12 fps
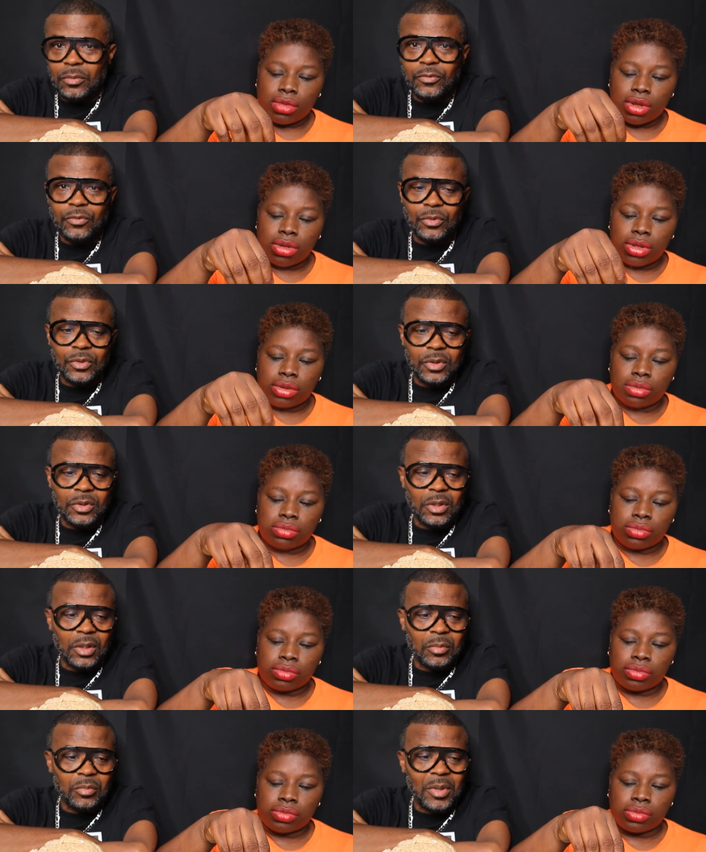Speaker 1: Food
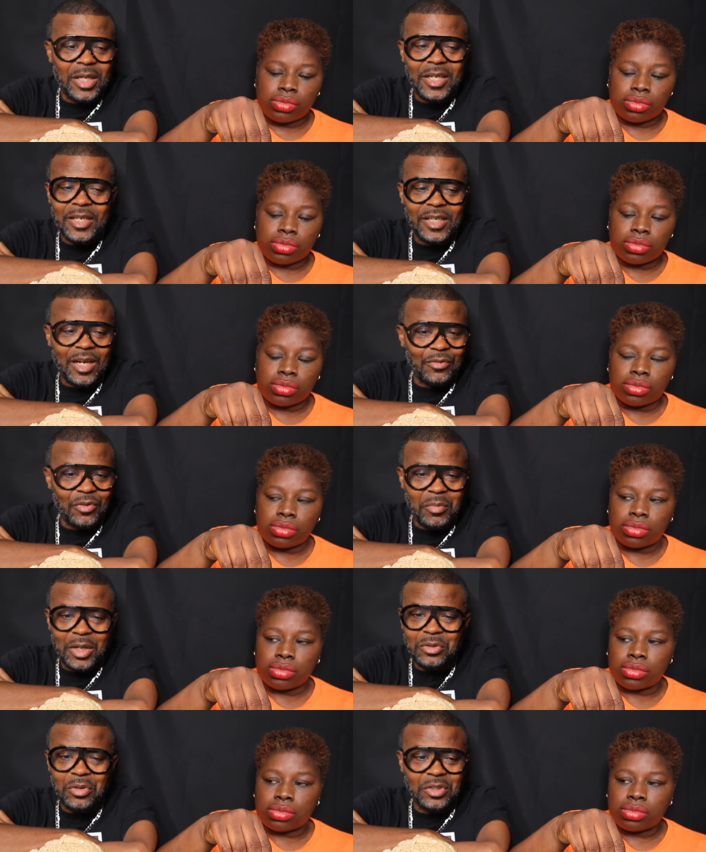make anyhow for
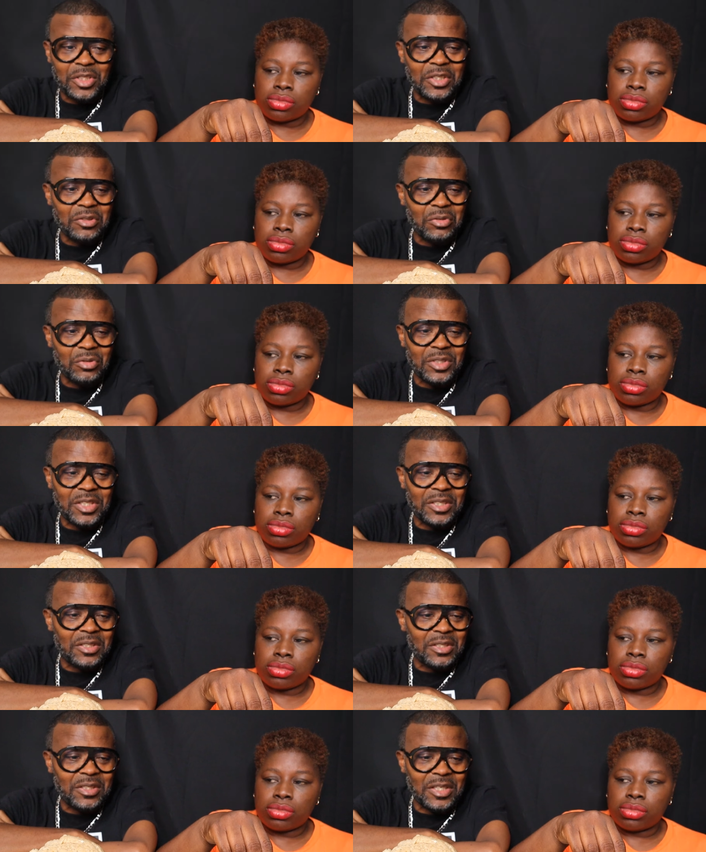my
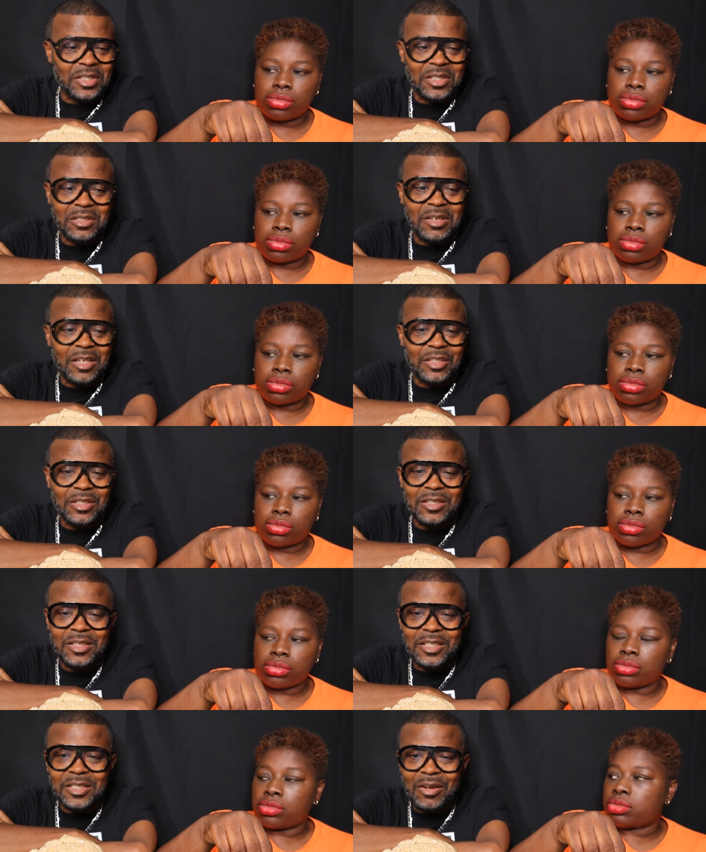nothing taste
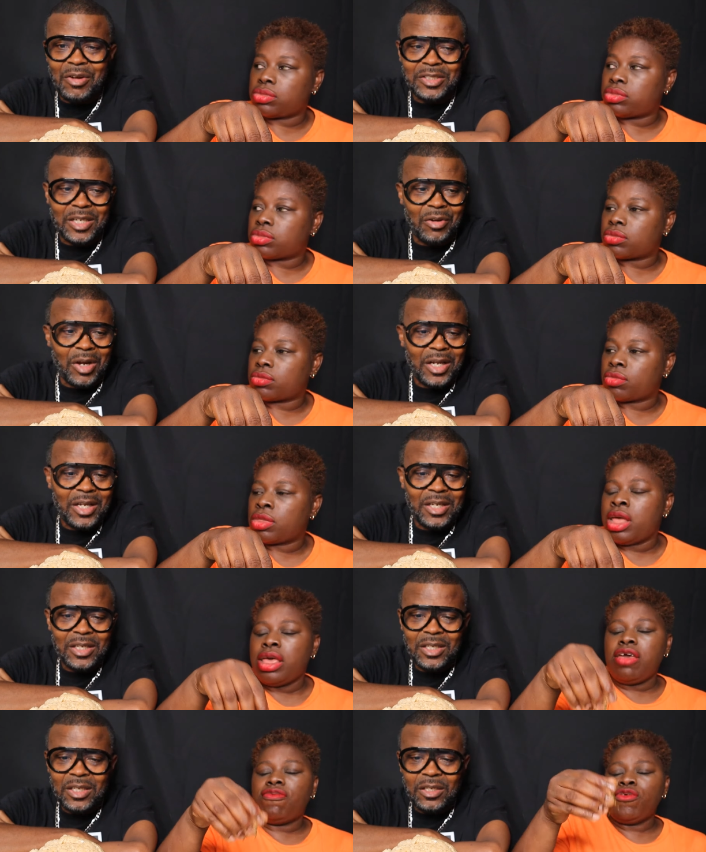sour.
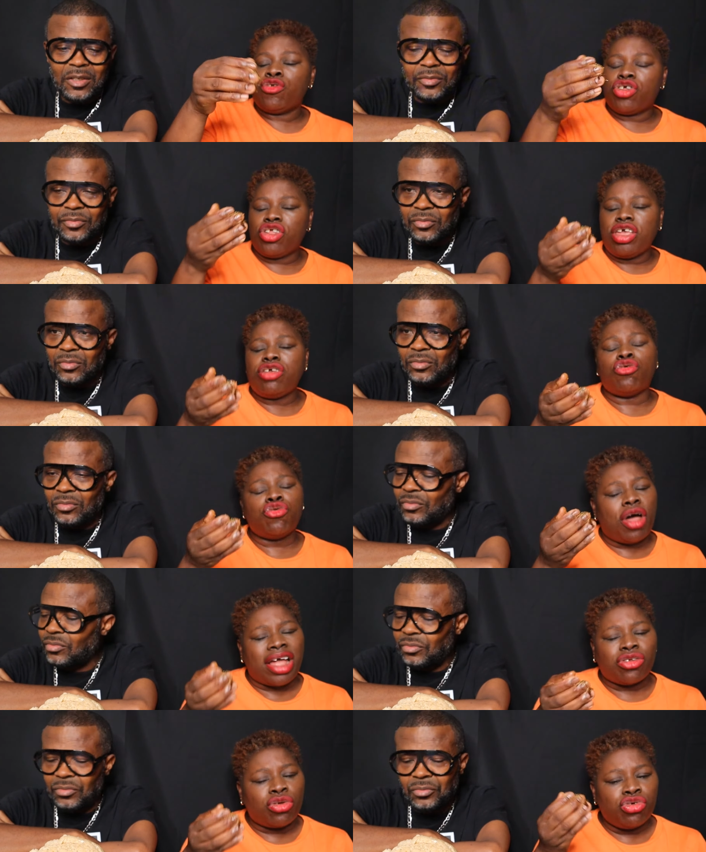
Speaker 2: If you didn't, you know
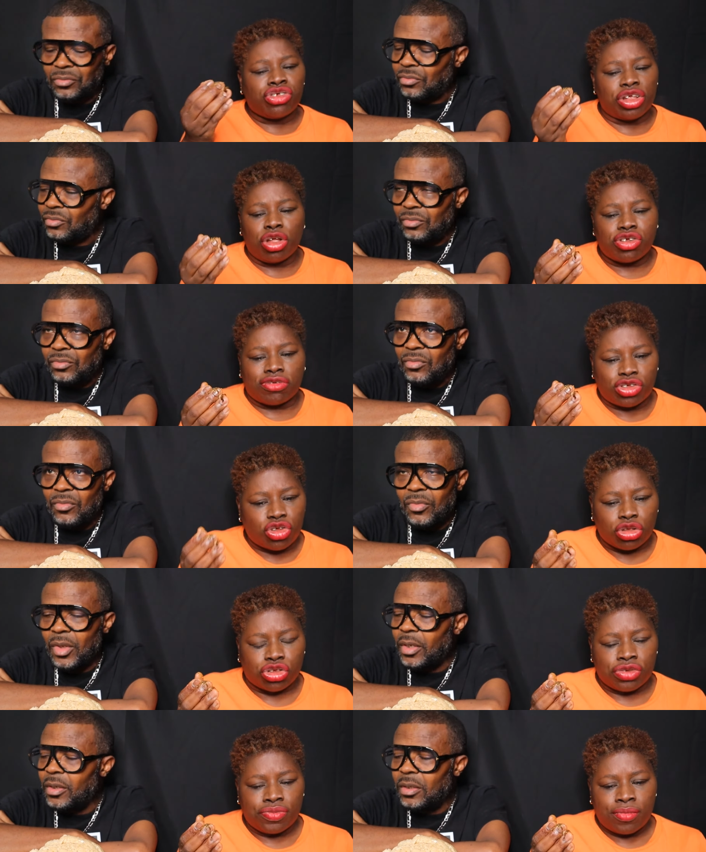I don't use a lot of
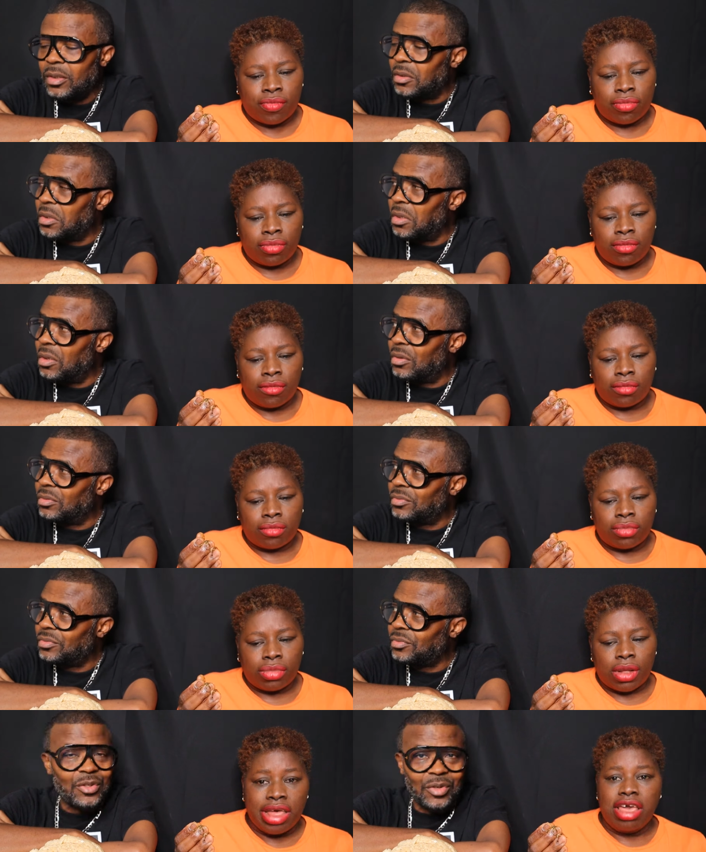salt.
Speaker 1: No.
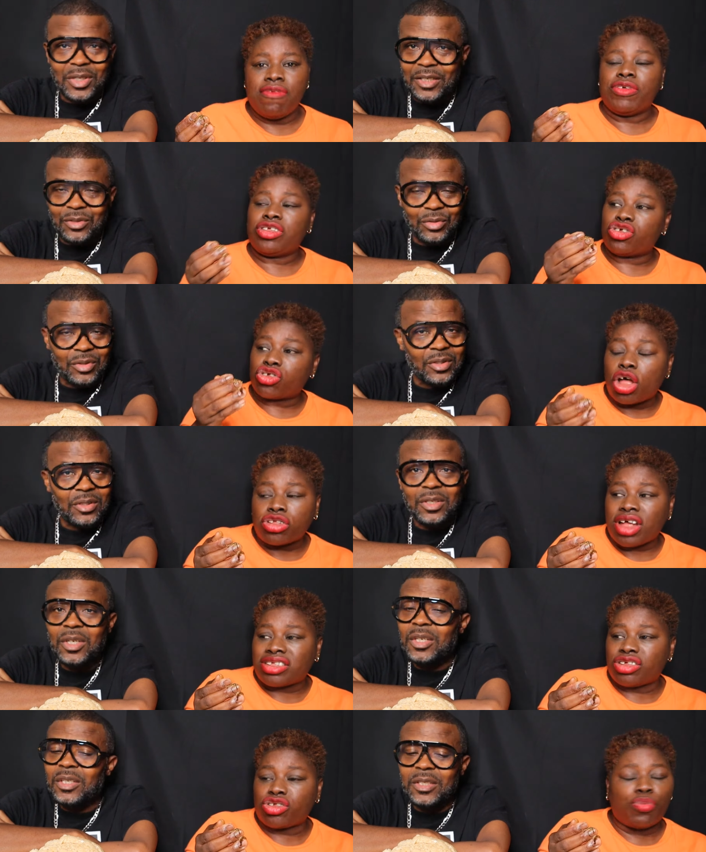
Speaker 2: If it is salt
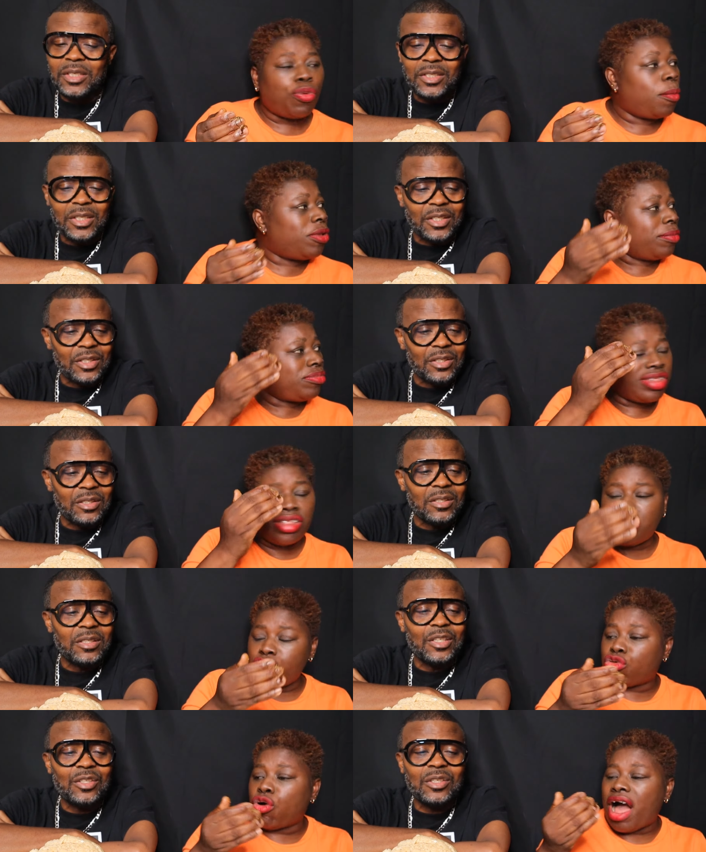that is the problem,
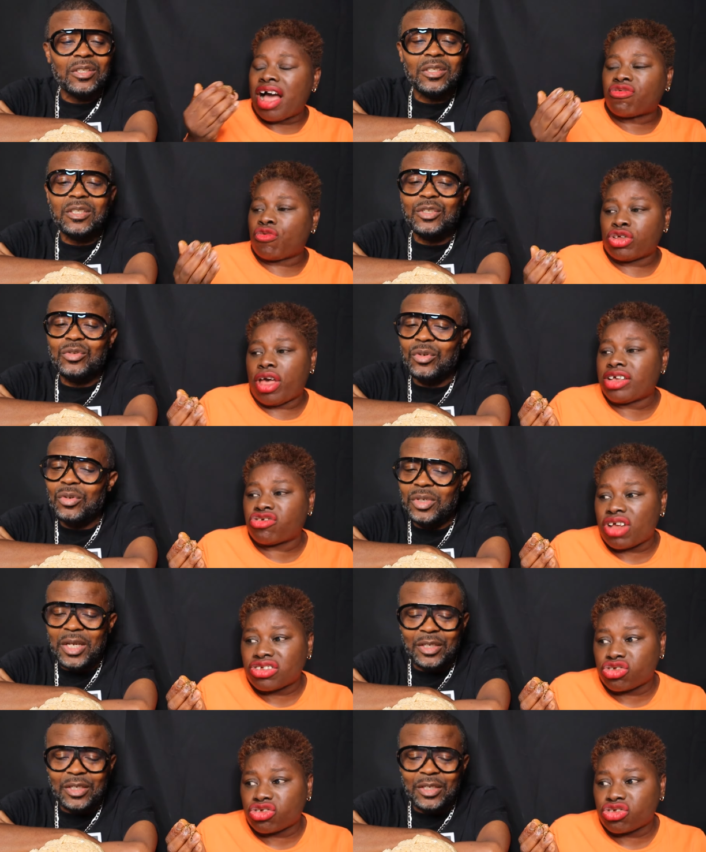you go ask for extra salt. This has